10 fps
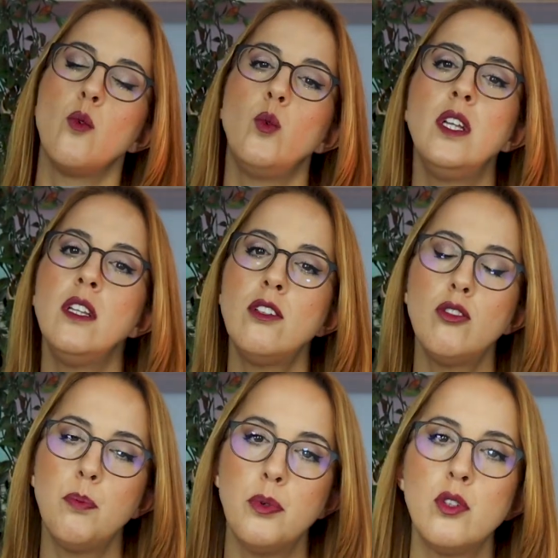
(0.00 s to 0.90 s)
We need
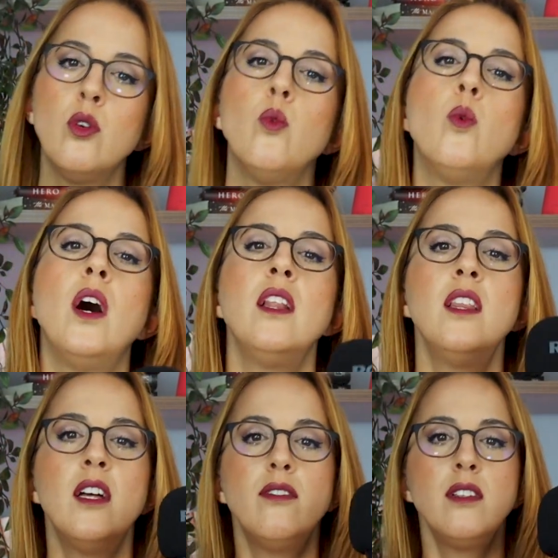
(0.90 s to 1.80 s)
to put
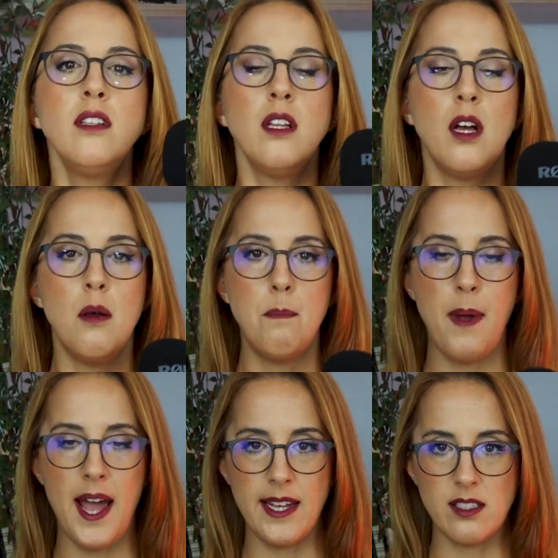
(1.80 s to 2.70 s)
one level
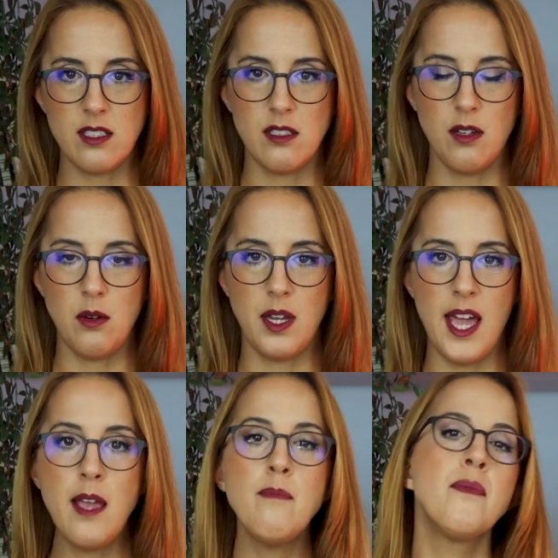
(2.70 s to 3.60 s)
past,
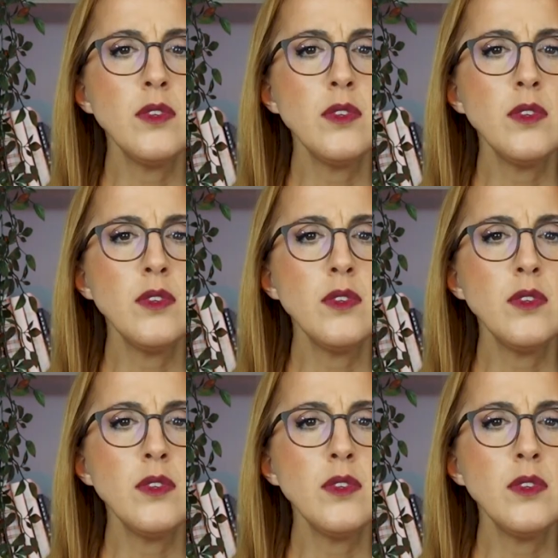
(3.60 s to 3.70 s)
okay?